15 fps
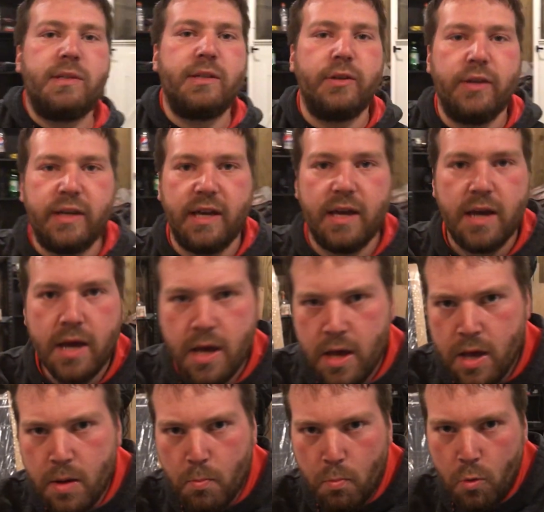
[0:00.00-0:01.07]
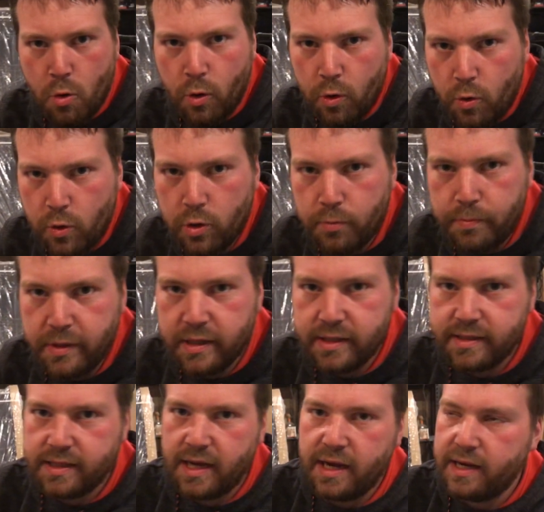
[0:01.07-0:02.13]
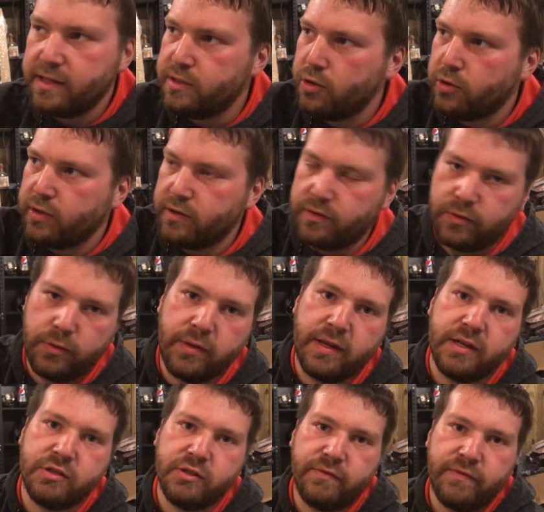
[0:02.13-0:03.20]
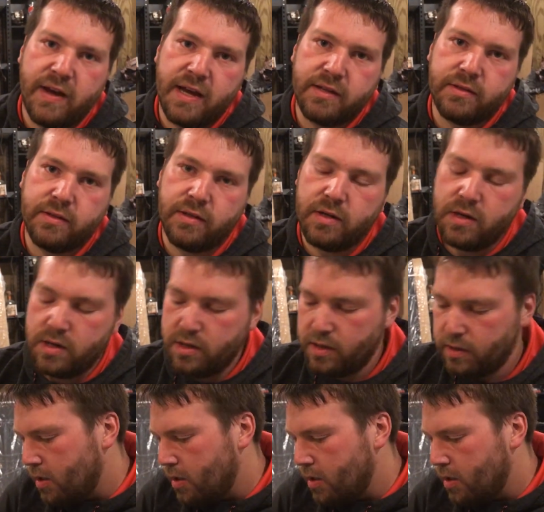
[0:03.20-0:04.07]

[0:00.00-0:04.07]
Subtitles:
so you get more oil PSI, so it gets through the engine faster.